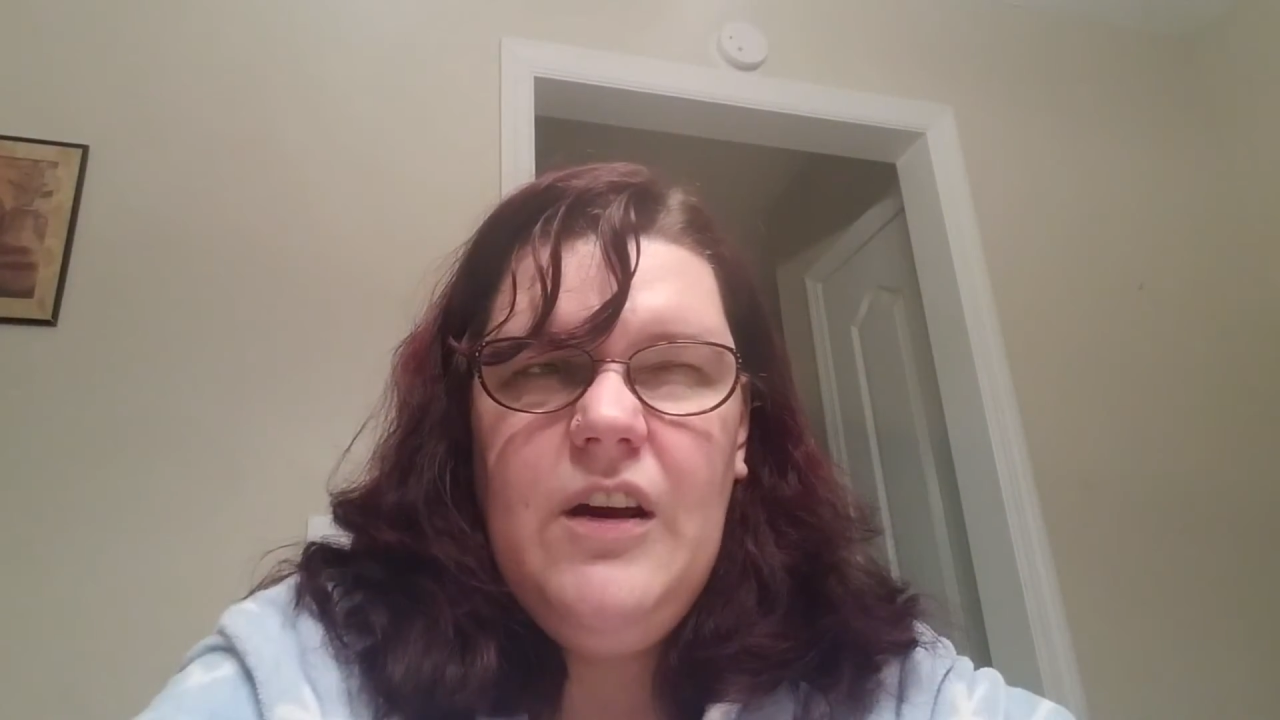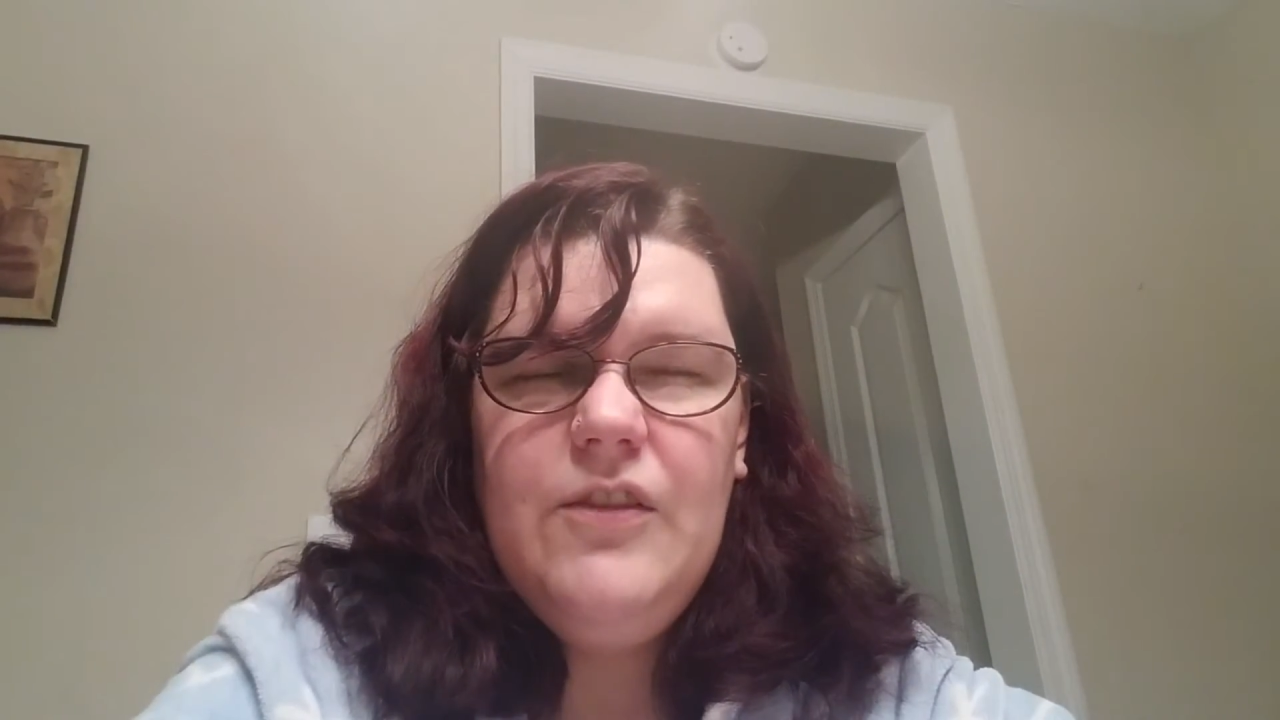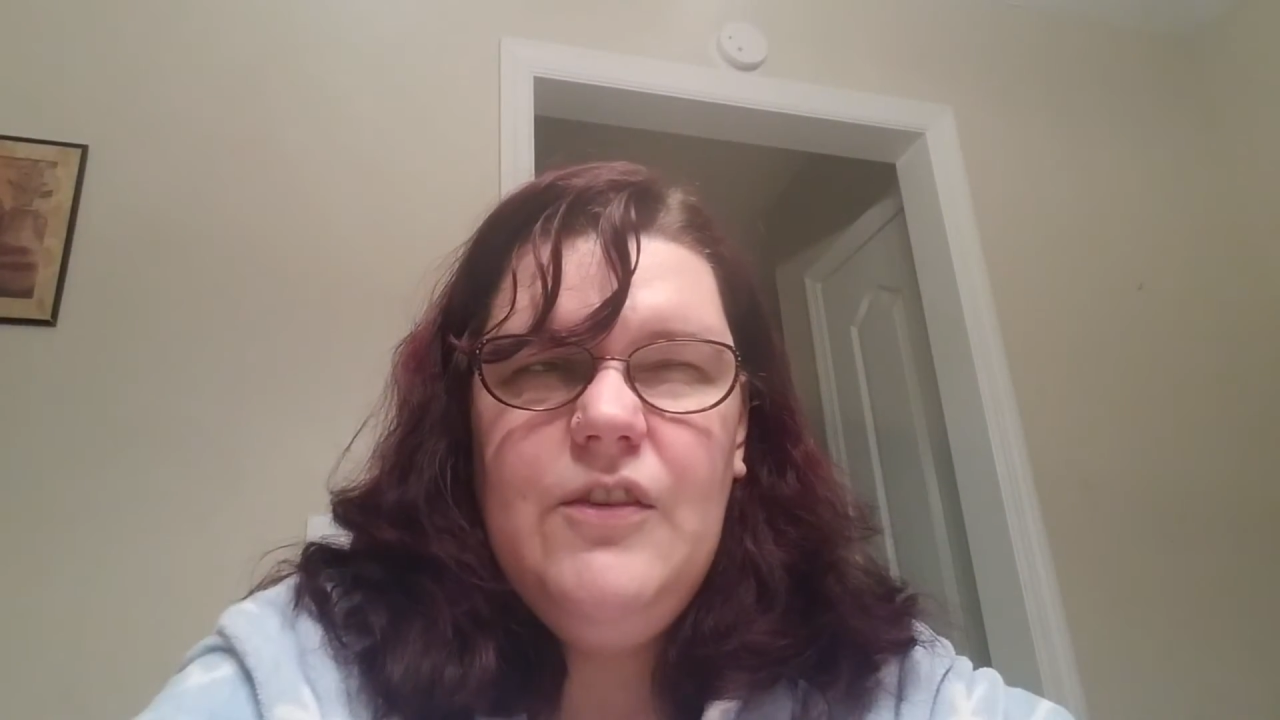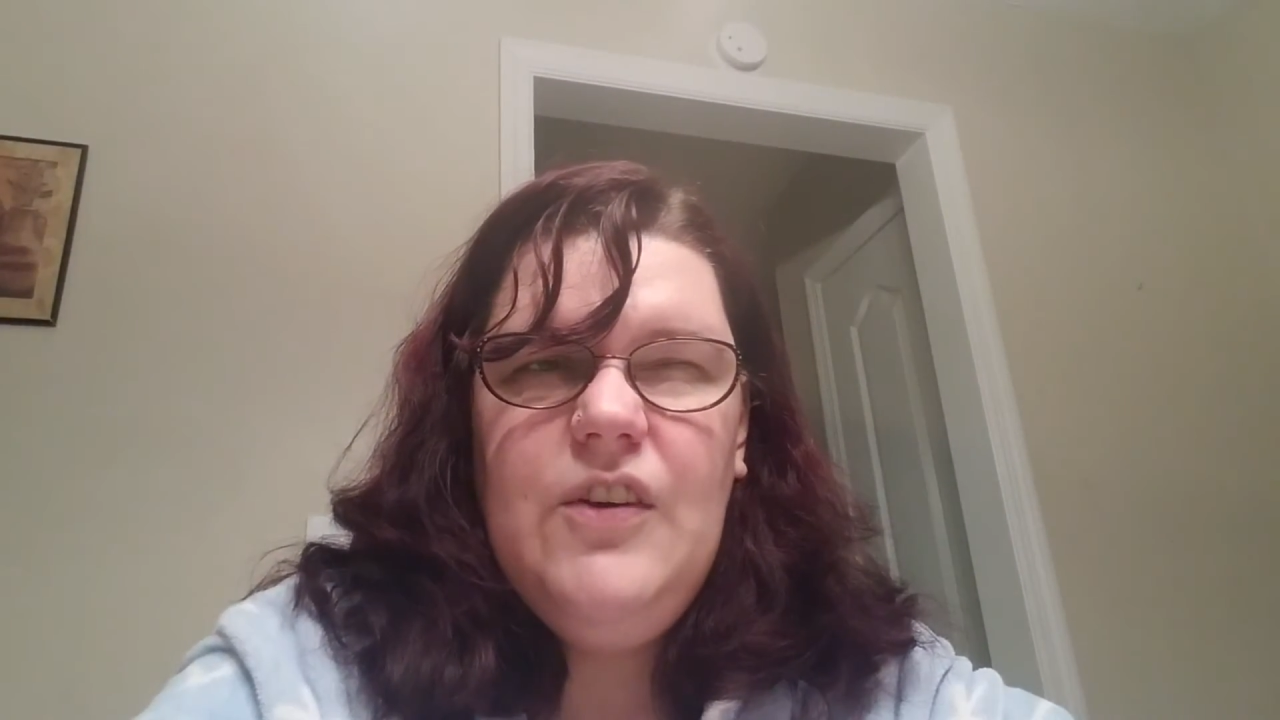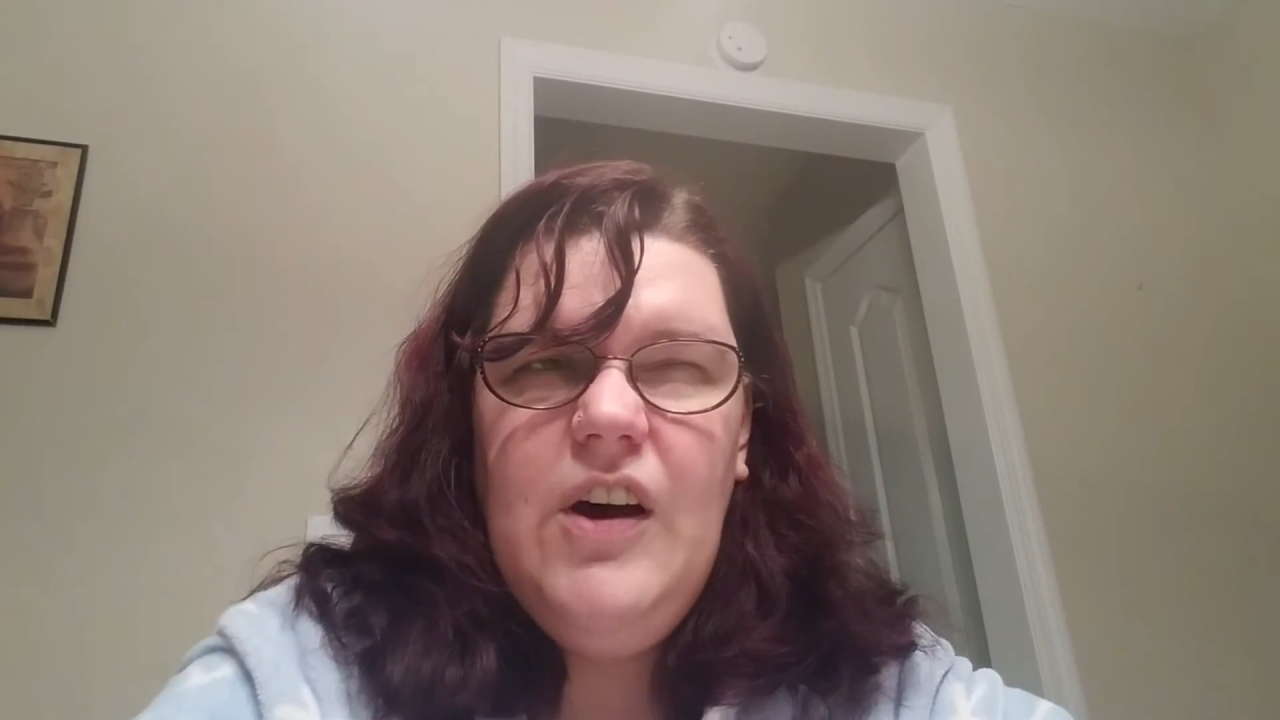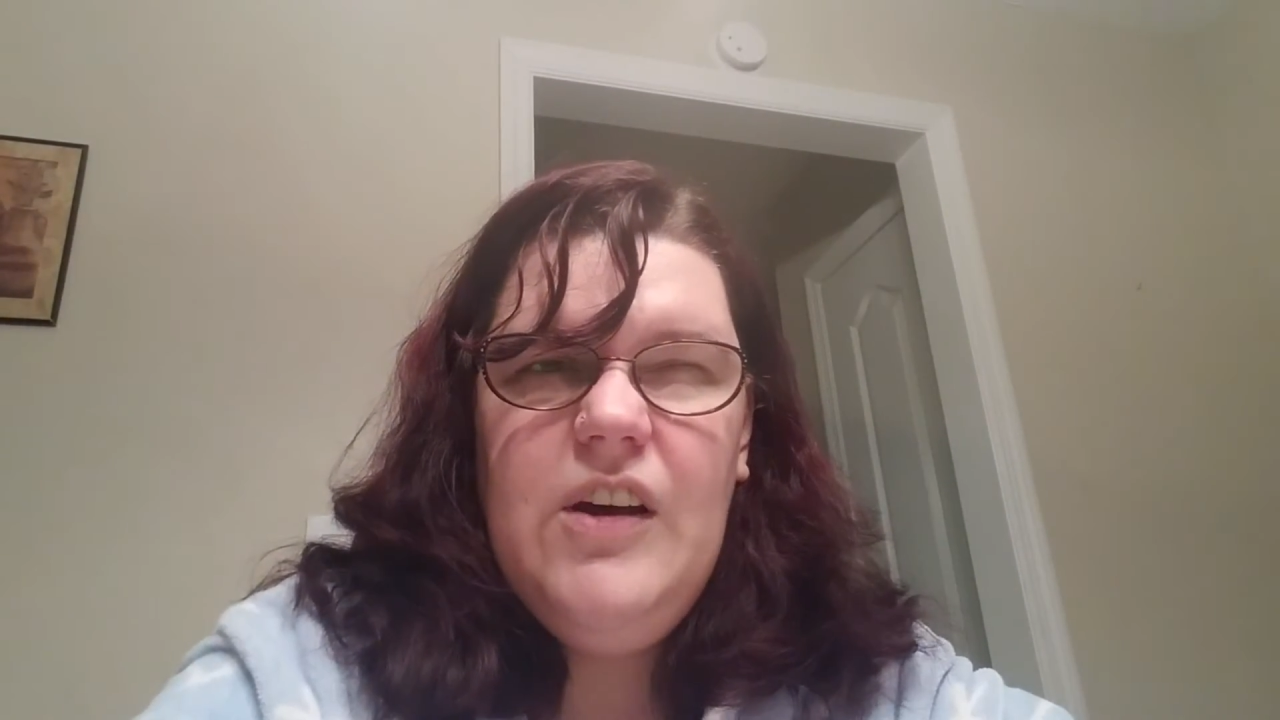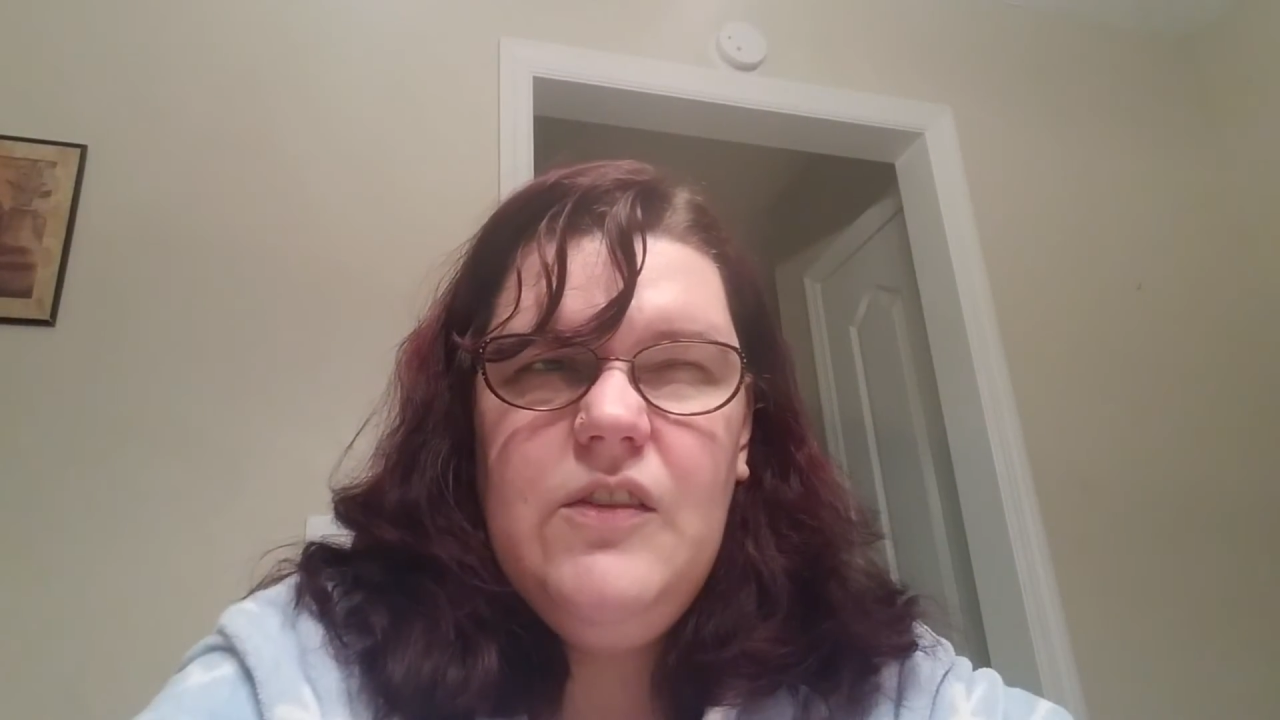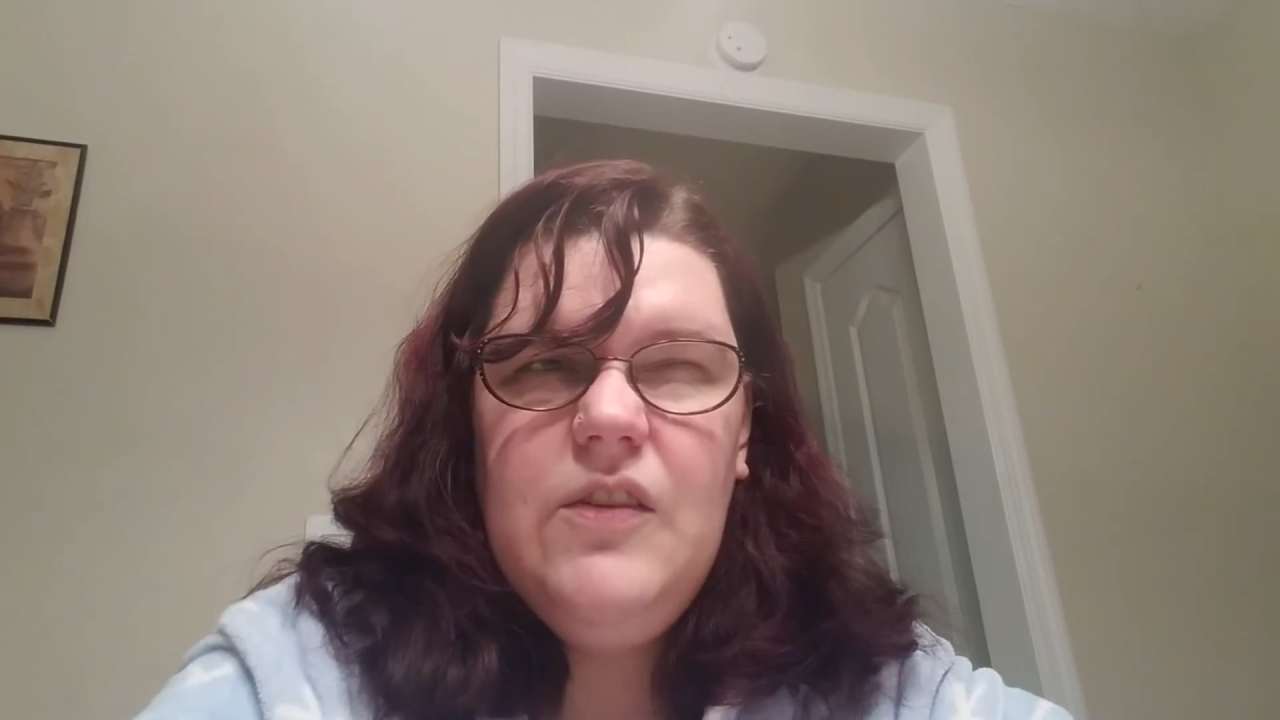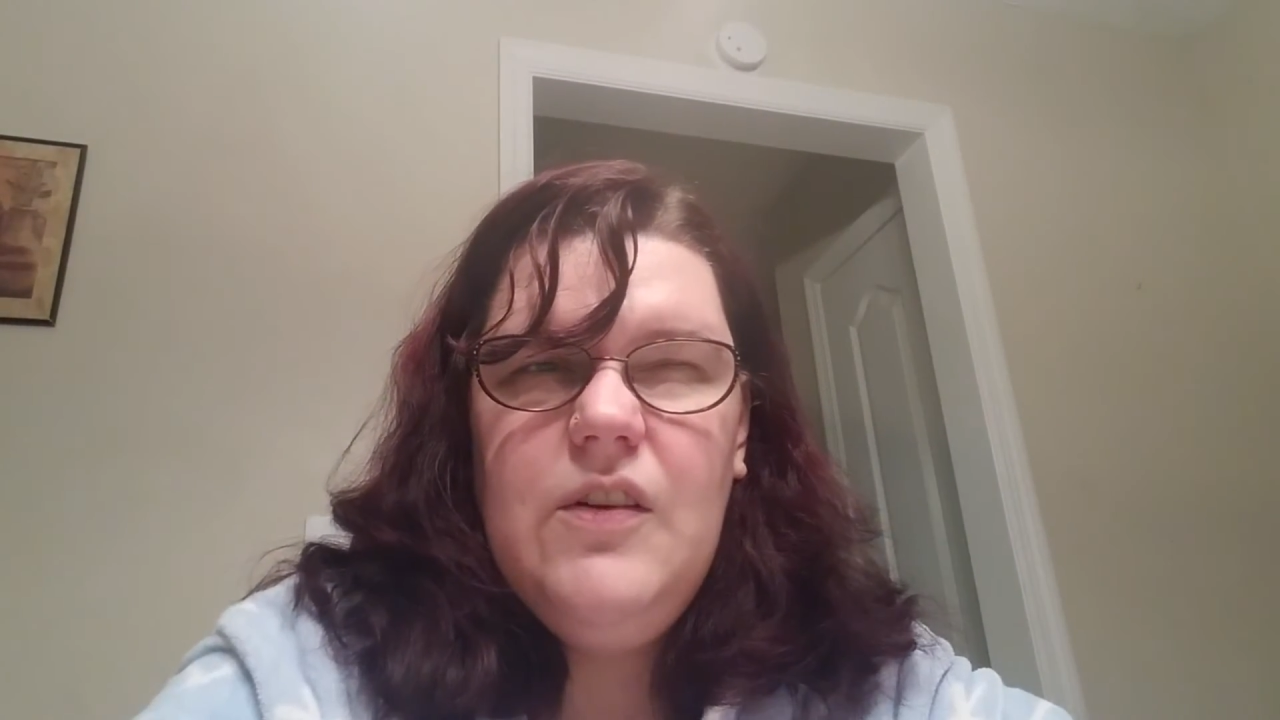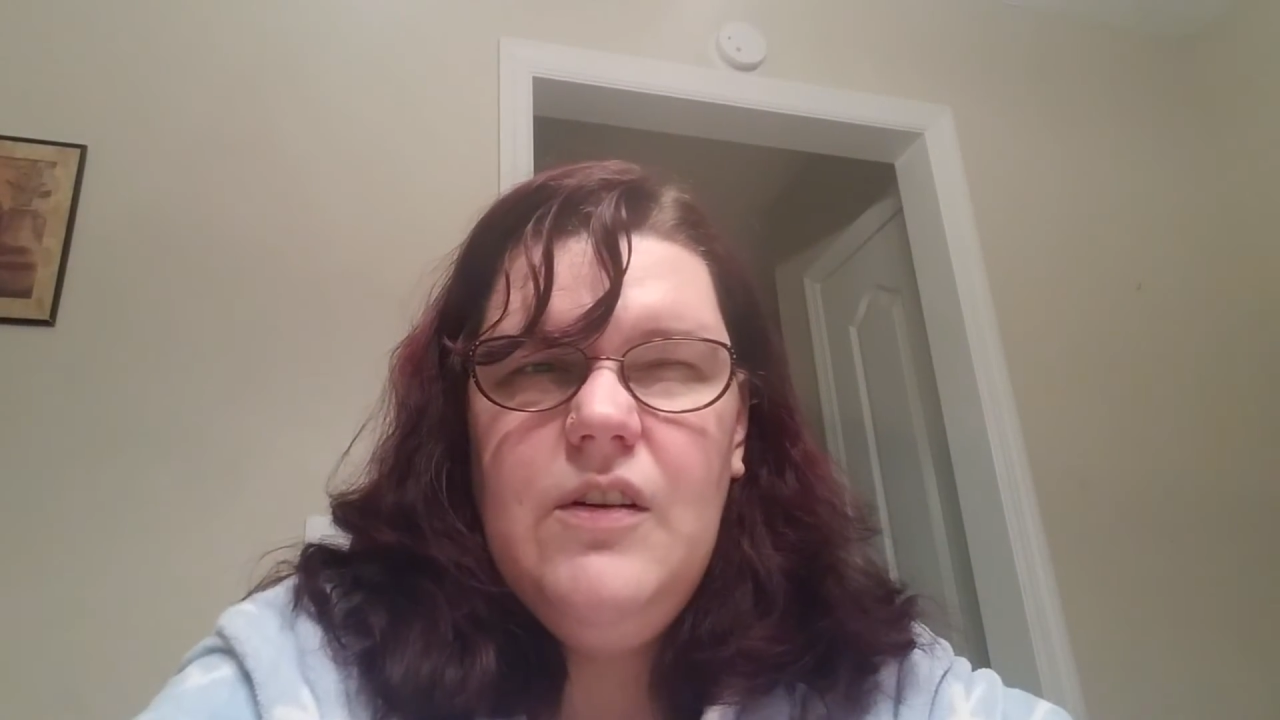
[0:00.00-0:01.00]

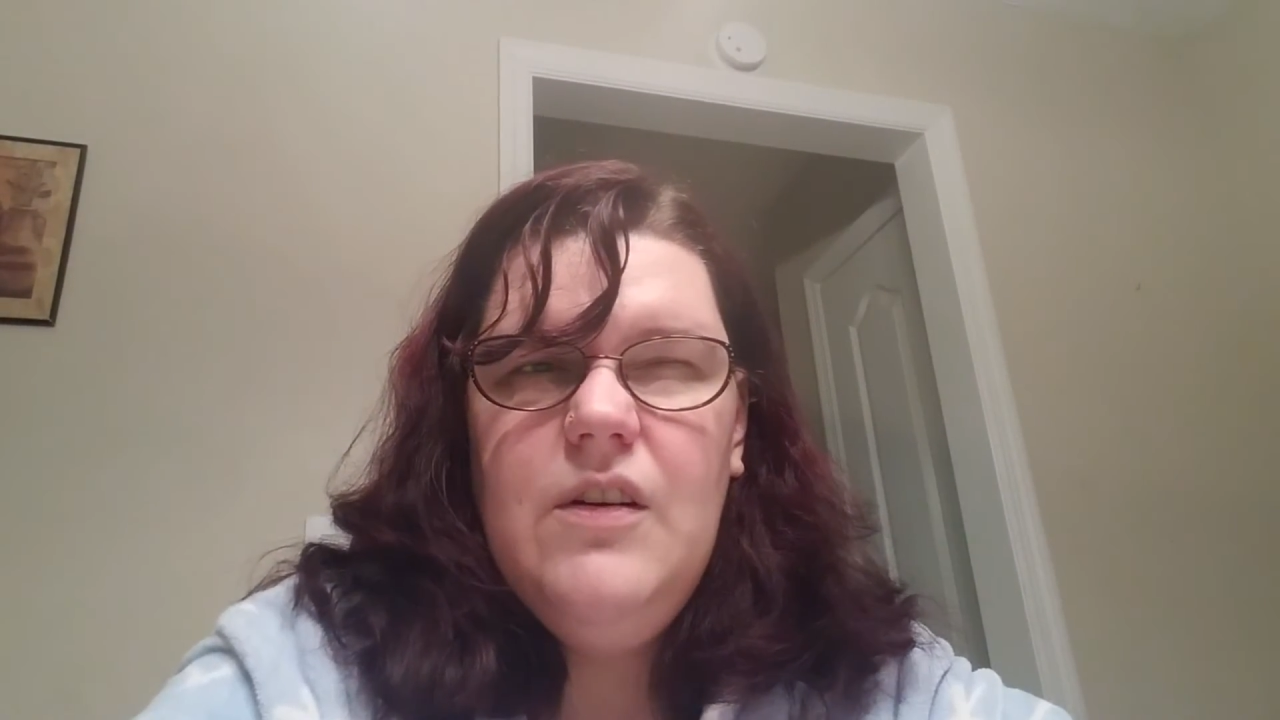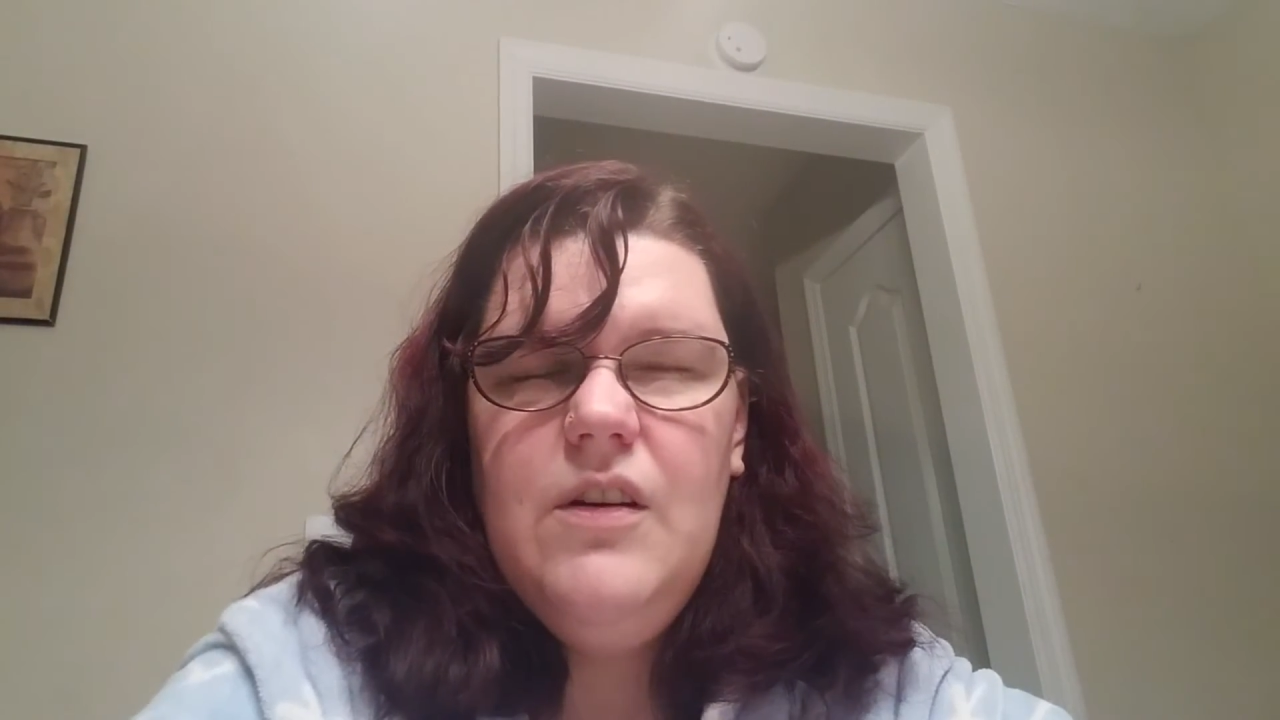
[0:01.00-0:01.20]
exercise.